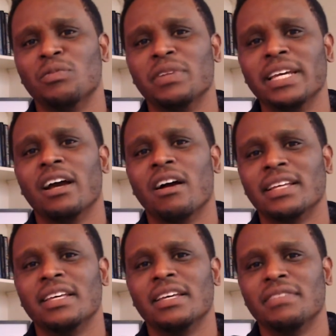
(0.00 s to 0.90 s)
We are
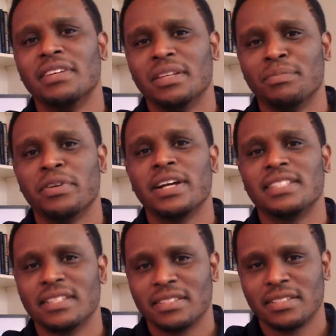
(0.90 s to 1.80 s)
given the
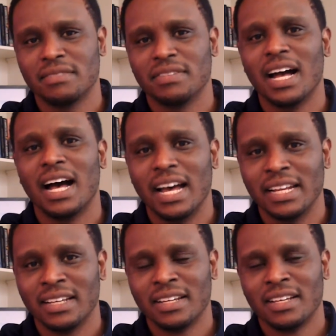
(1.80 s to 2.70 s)
presence of God.
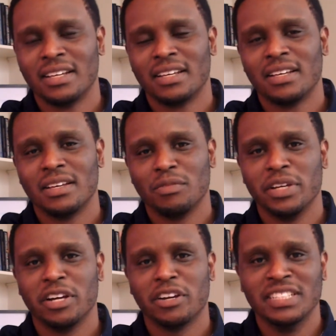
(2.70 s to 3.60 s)
We
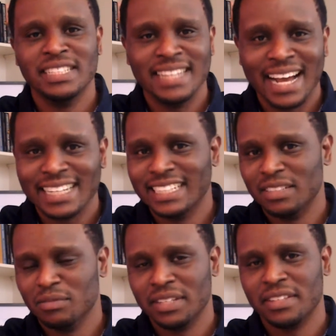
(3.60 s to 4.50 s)
are united
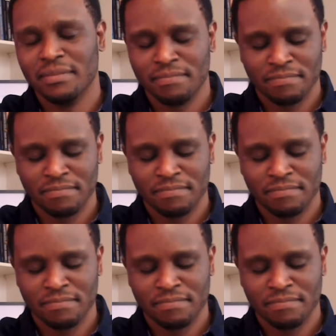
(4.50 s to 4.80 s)
with Him.